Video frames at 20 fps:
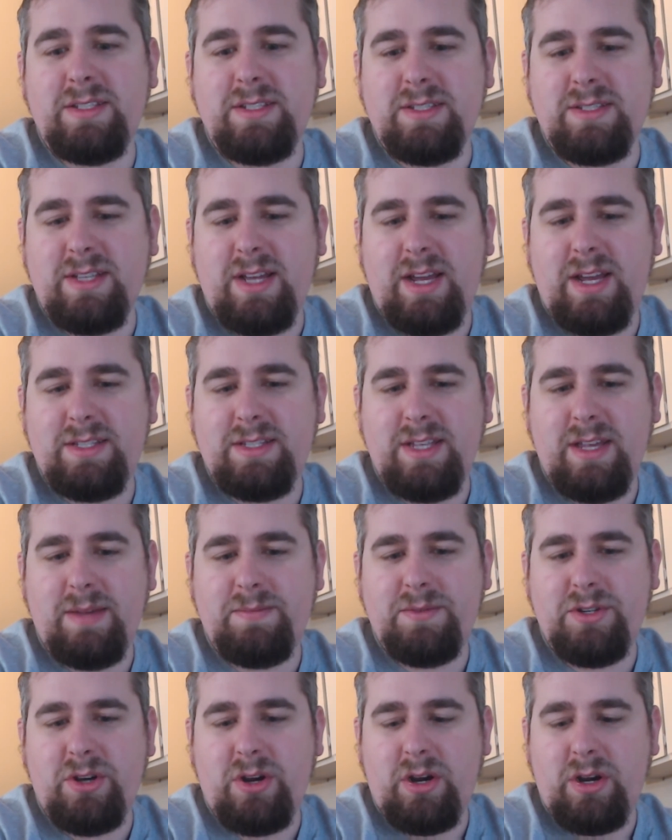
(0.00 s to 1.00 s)
The
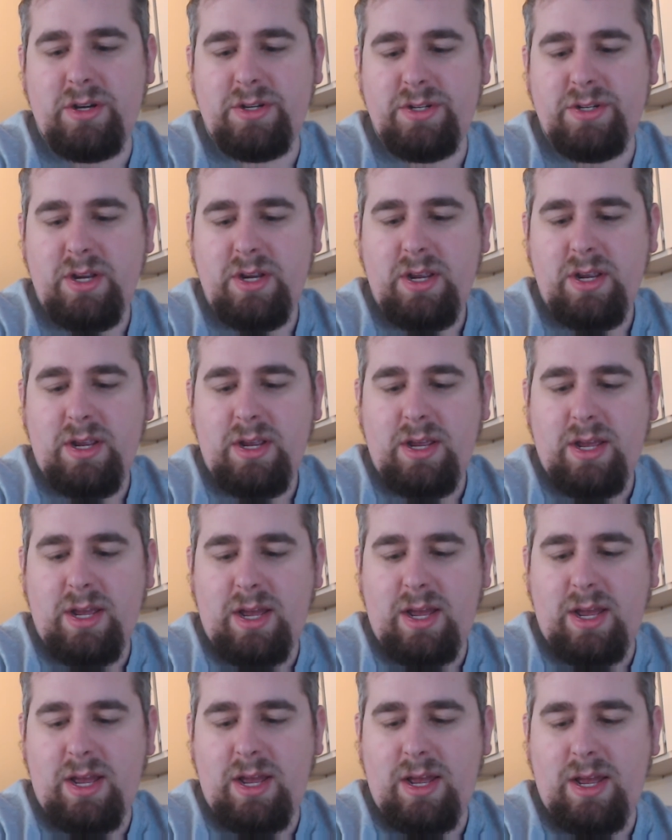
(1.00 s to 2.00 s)
sidestep charge,
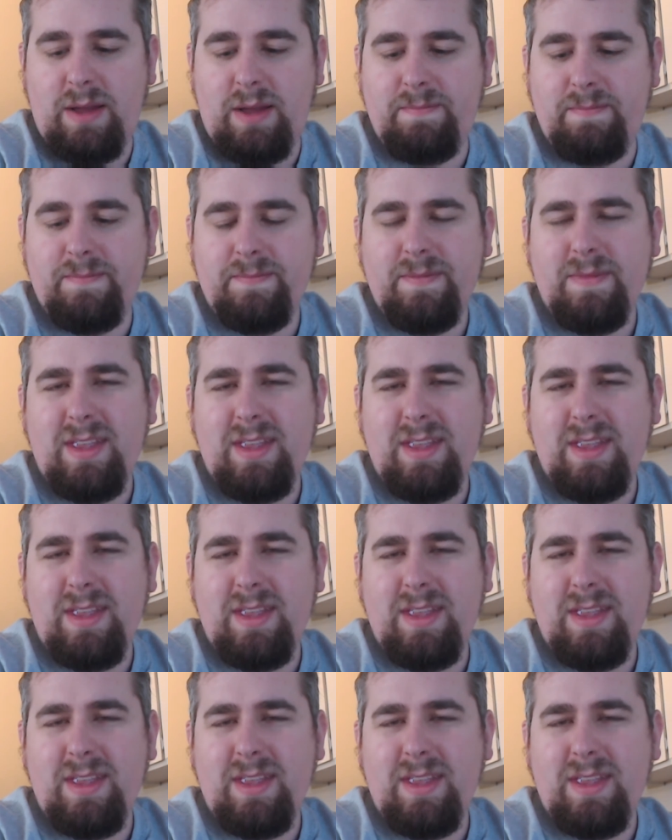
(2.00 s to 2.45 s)
um,